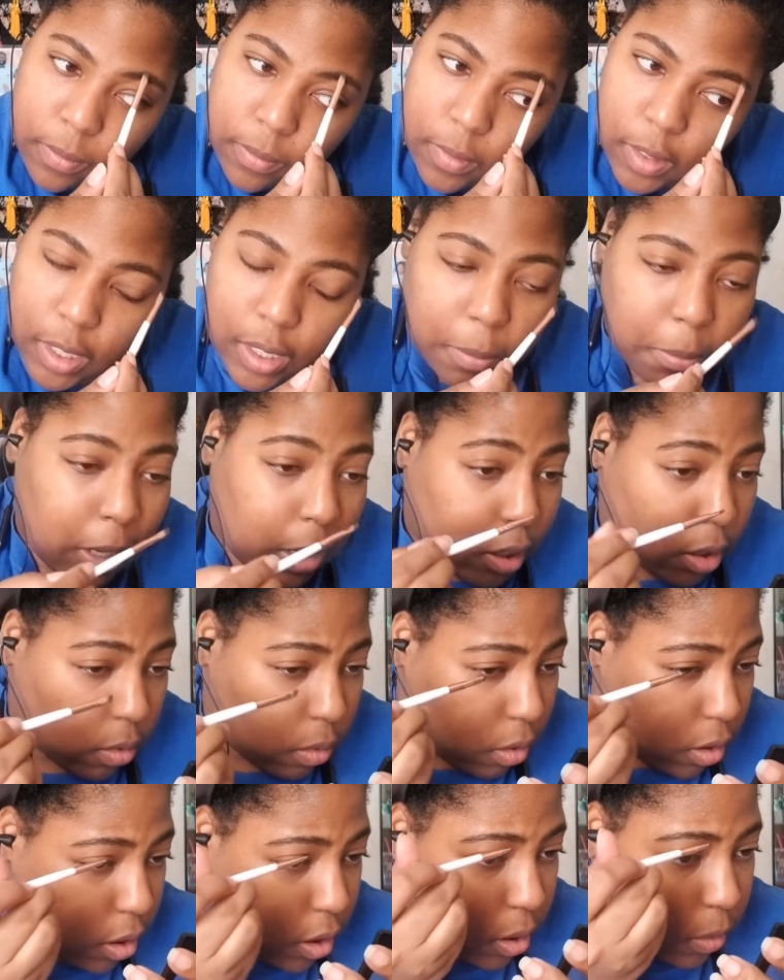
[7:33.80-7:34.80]
And I'm not
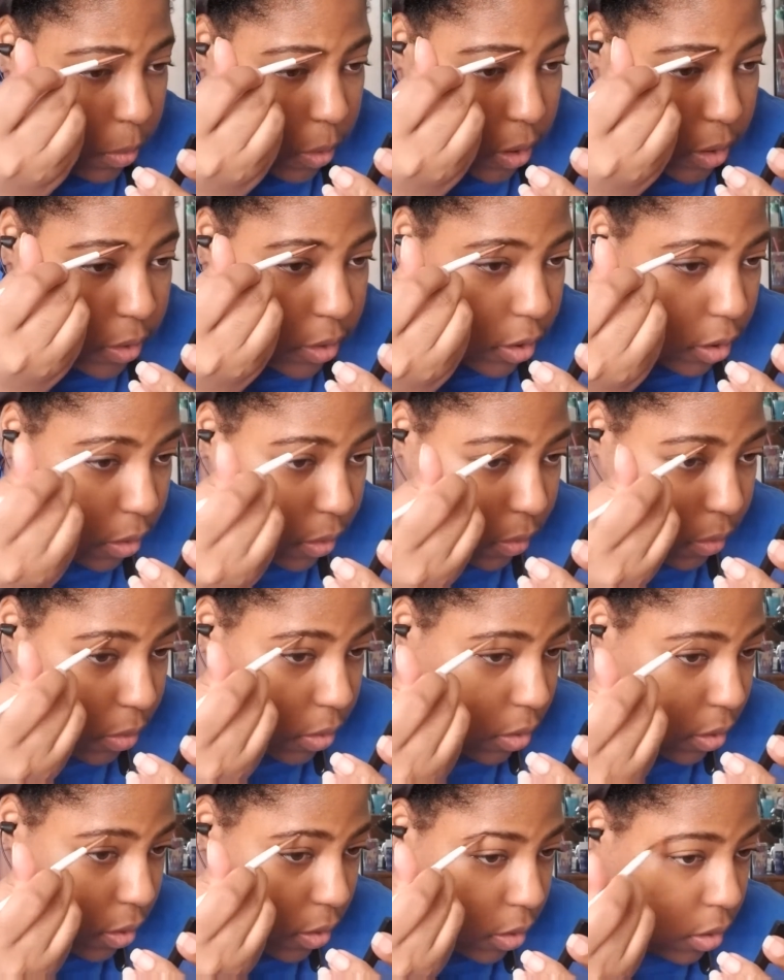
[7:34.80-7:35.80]
going anywhere, so
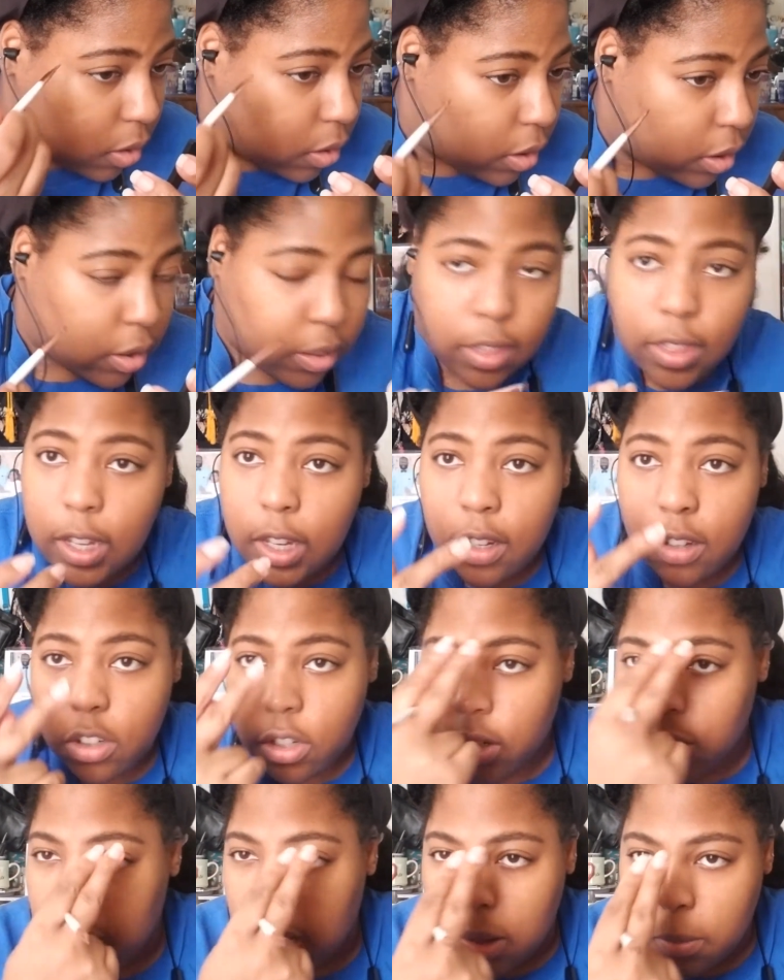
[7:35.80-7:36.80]
they
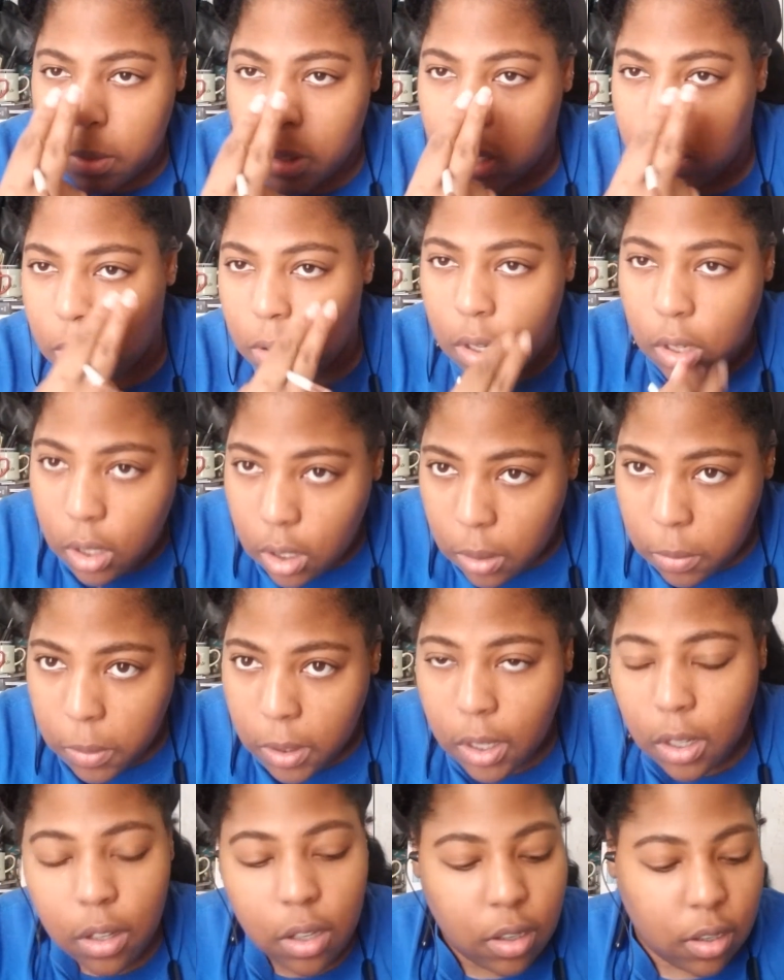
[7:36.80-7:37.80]
should not be going anywhere.